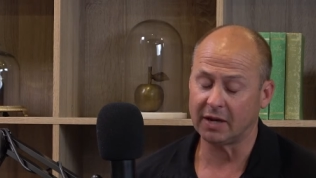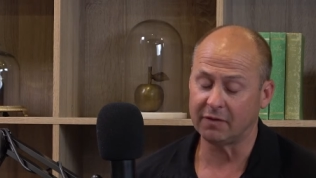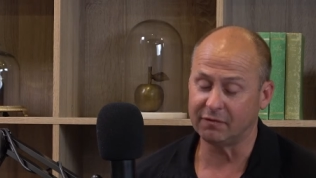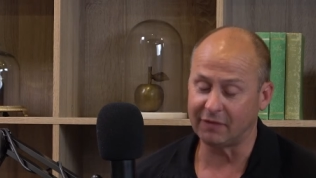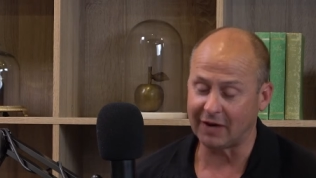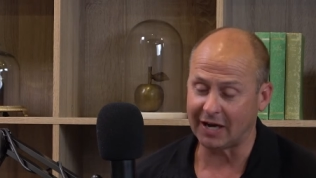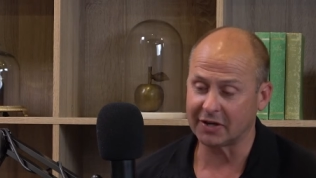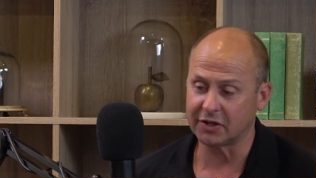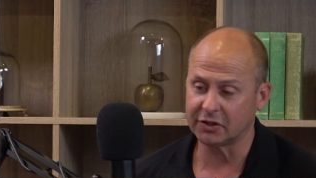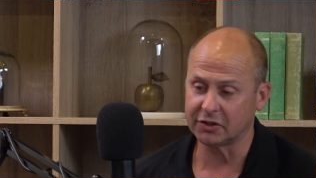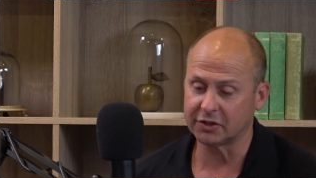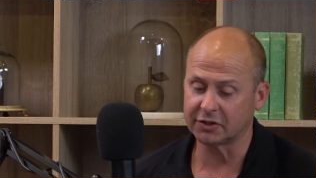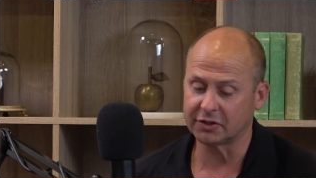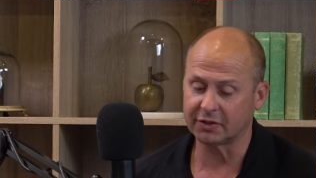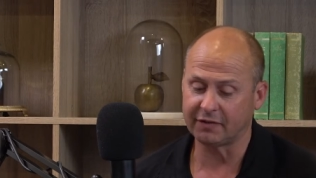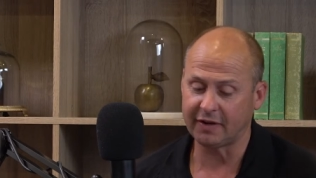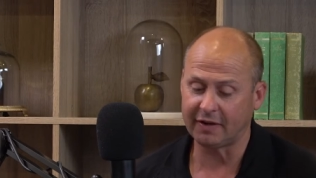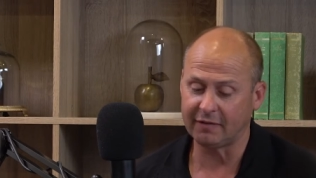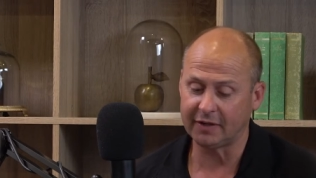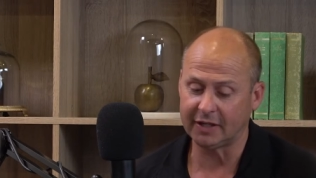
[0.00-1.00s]
advantages
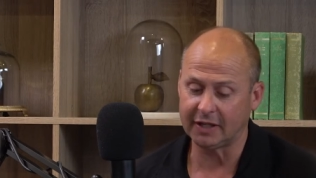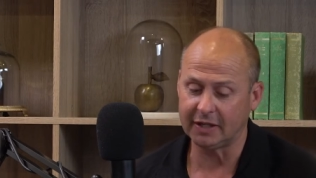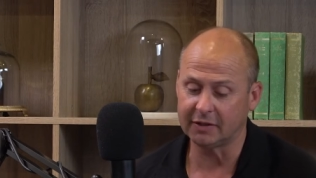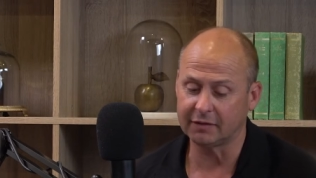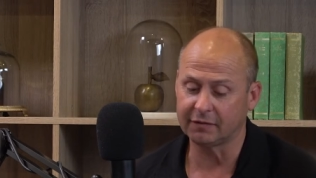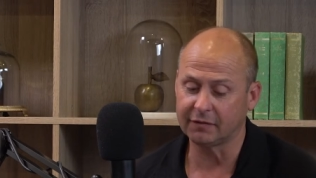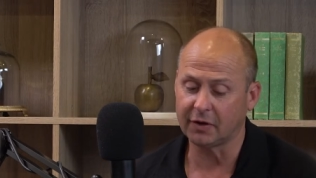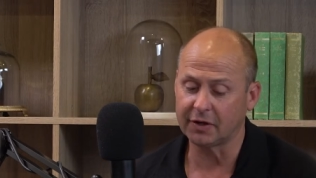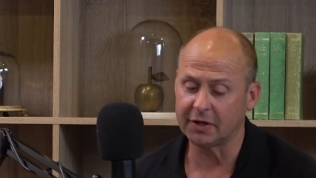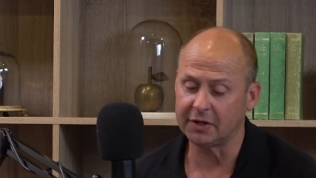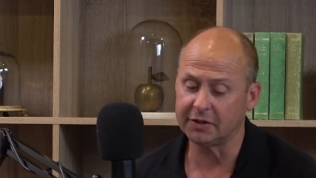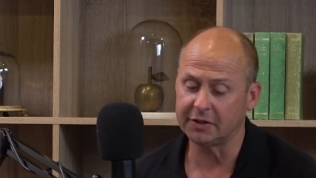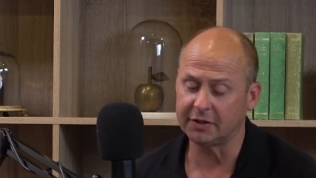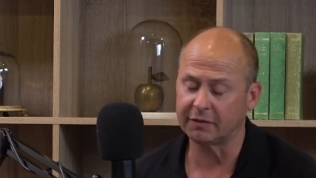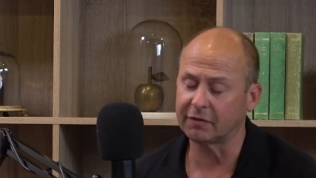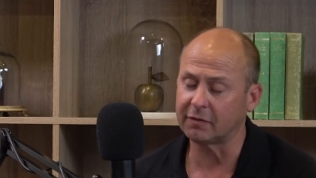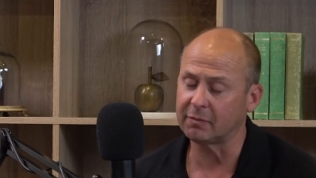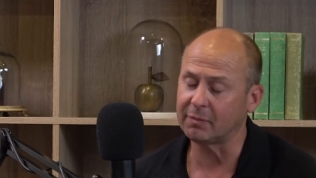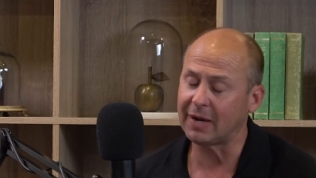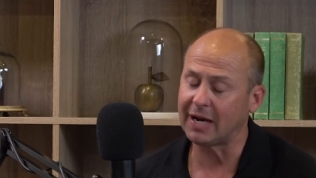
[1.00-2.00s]
of having endophyte in
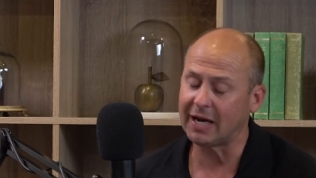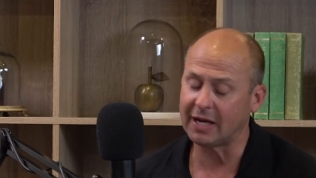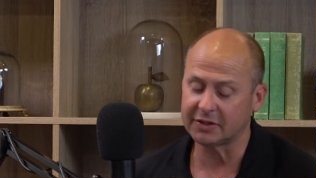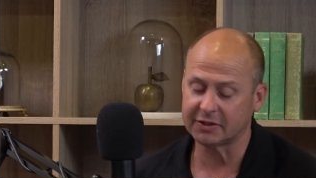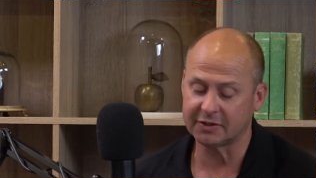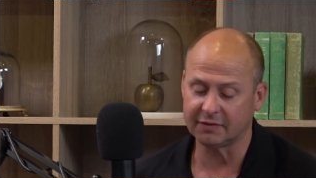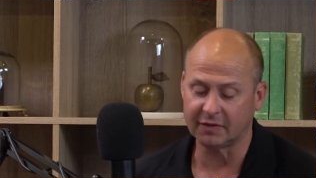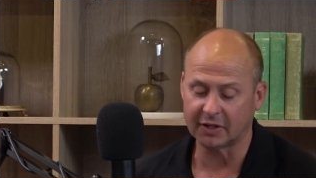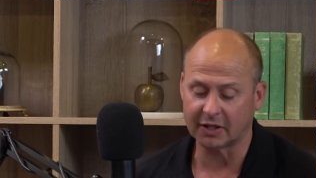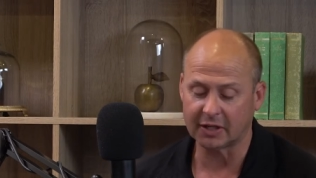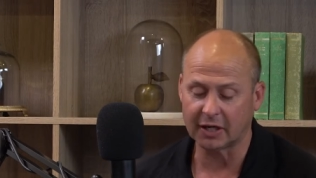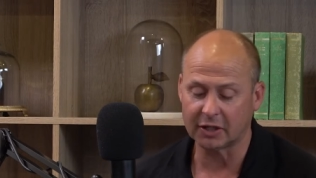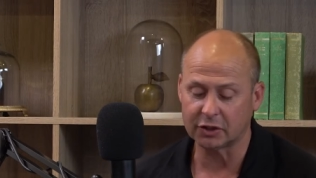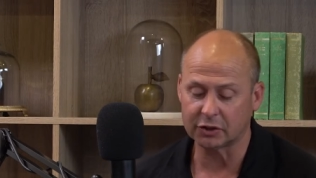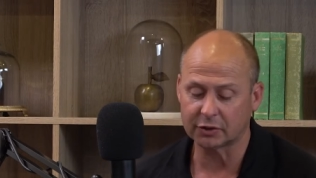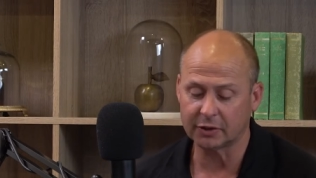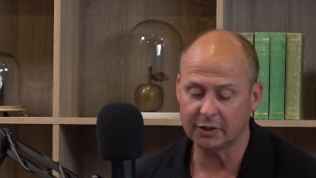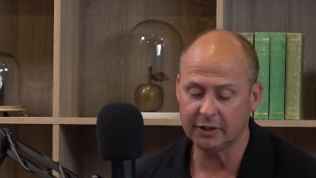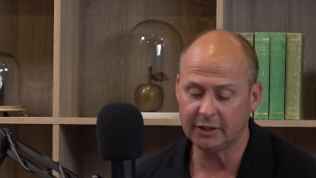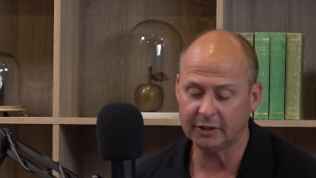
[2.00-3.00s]
different parts of the
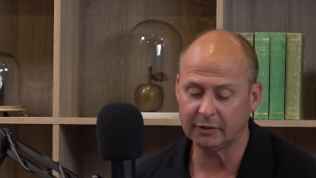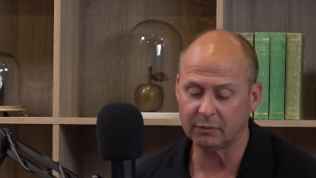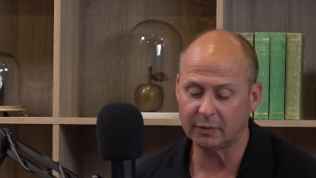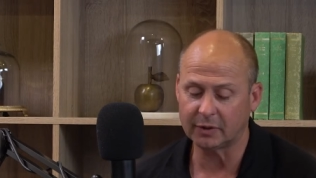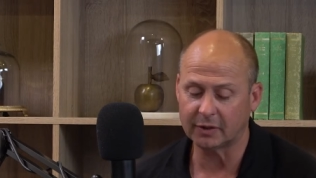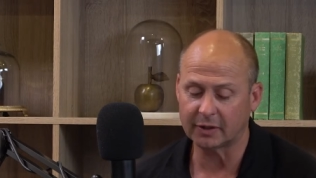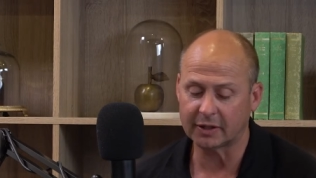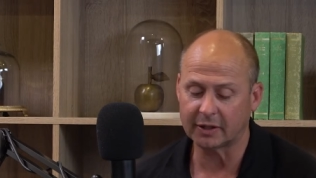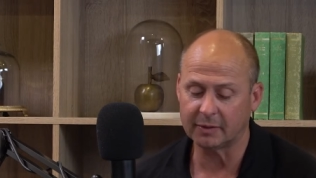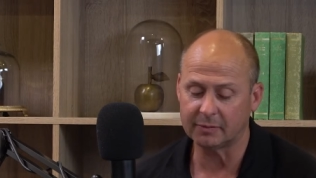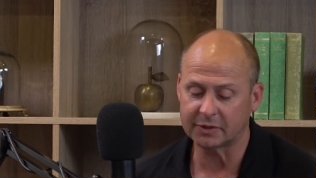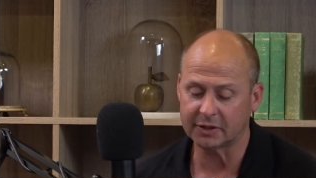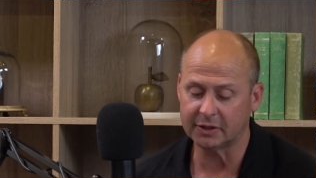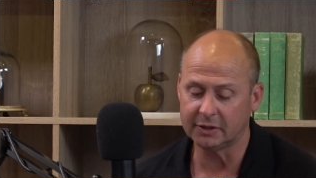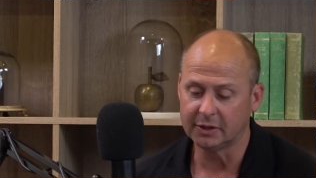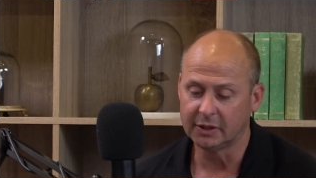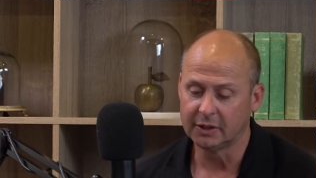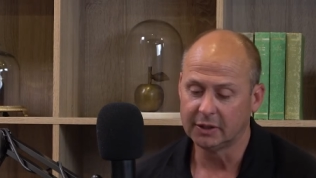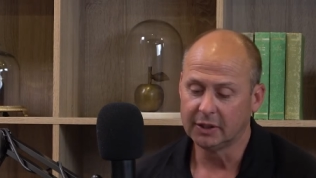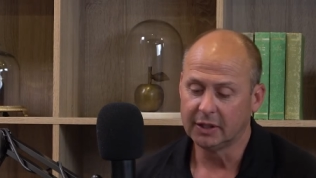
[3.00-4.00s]
country and where it comes
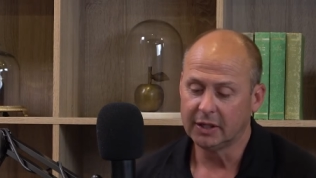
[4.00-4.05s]
in.